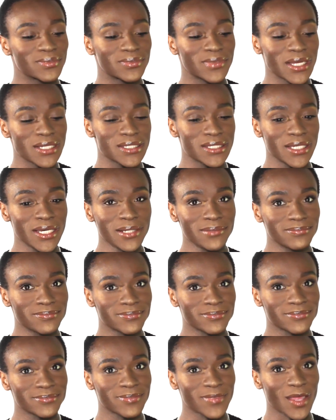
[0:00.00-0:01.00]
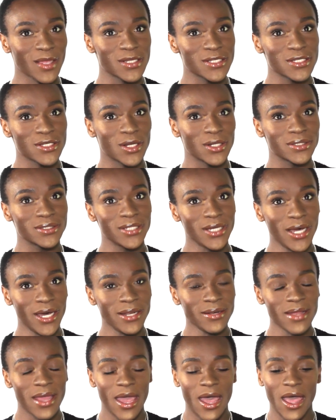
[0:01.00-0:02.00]
that's it. This is all
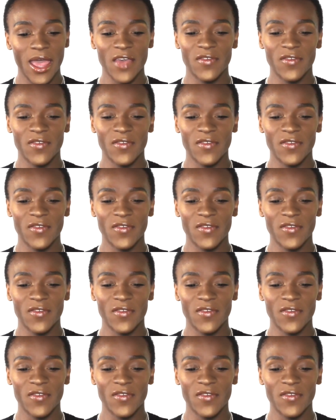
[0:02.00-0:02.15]
done.